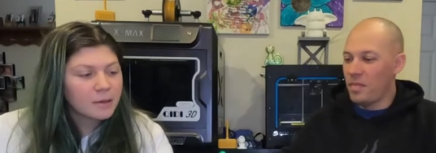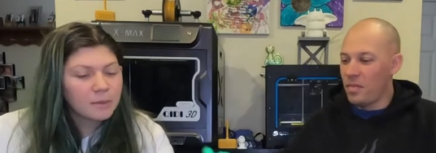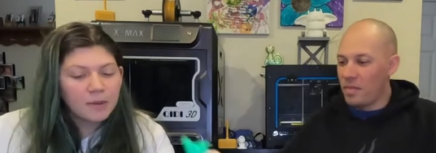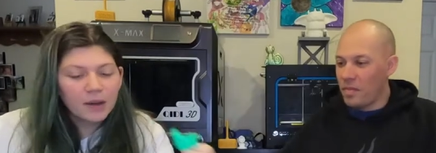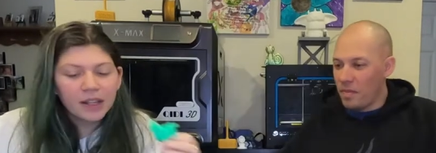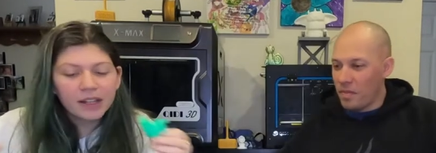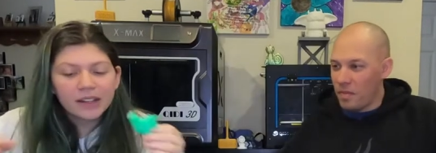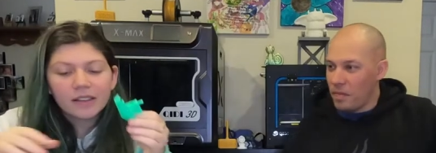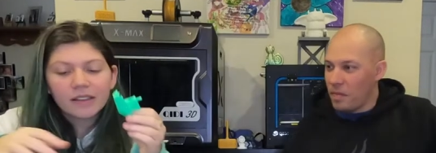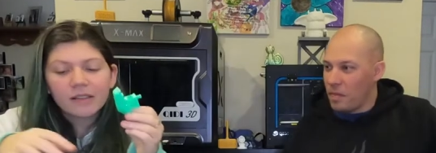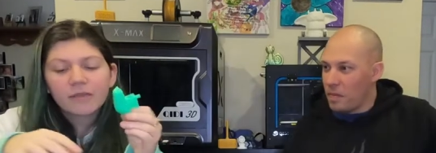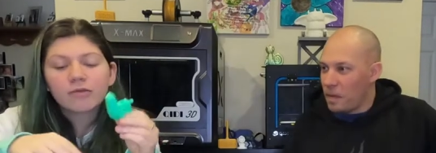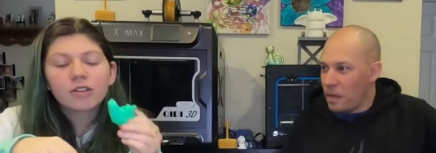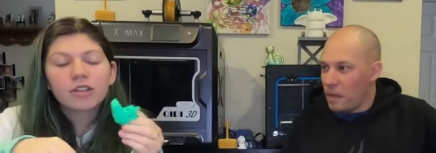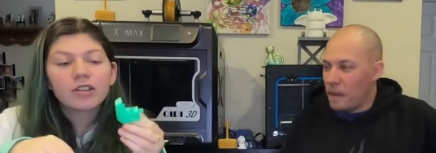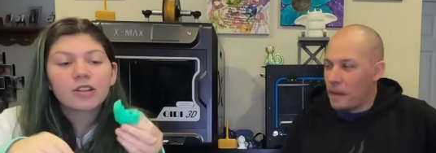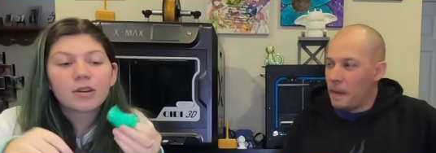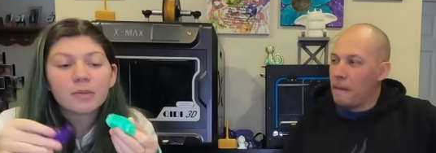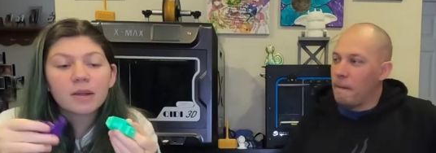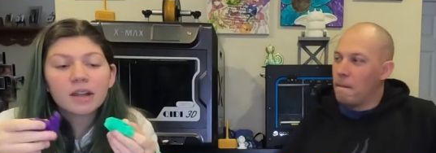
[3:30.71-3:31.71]
Speaker 1: But
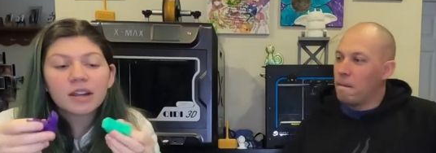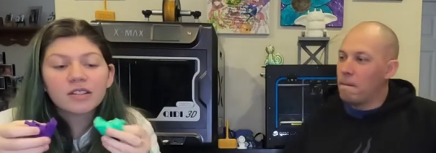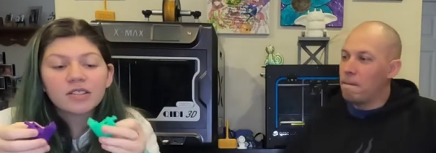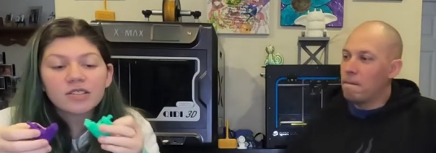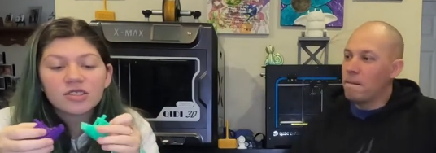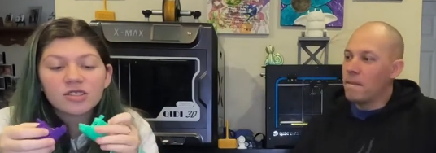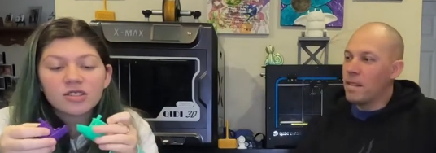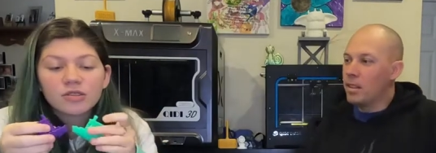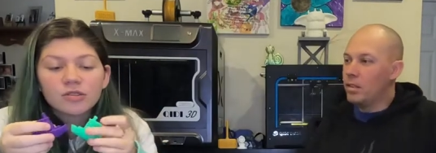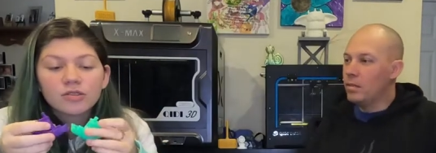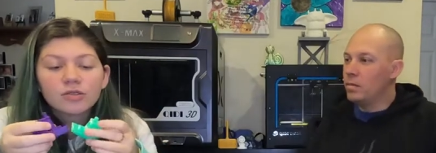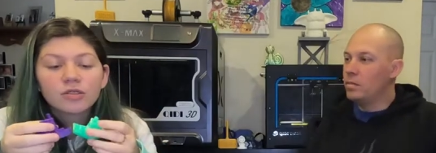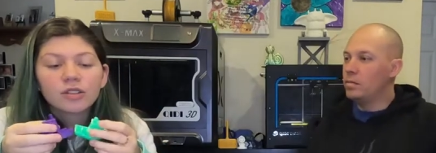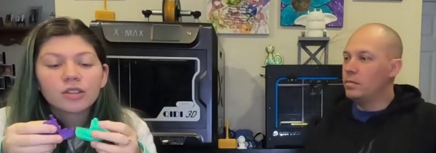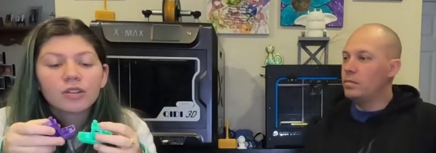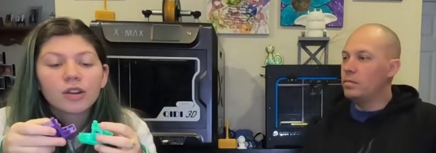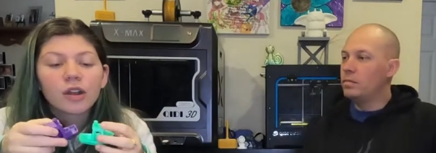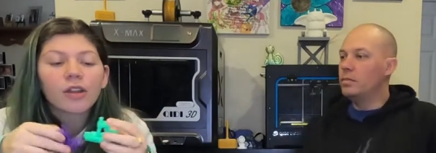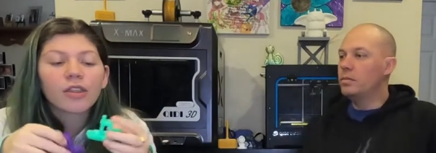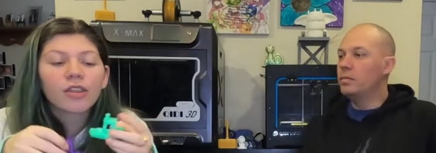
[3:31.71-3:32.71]
when you compare the
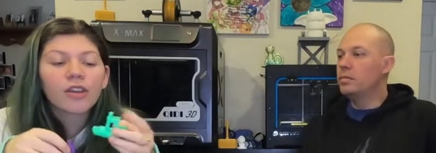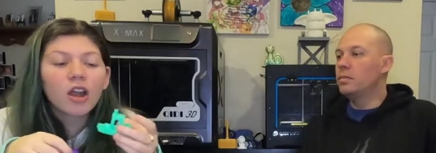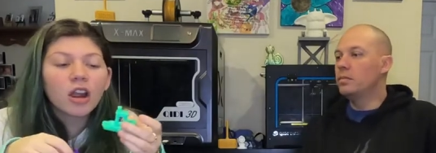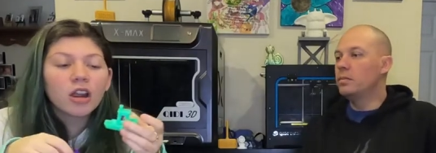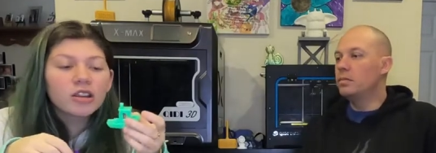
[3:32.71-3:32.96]
two, the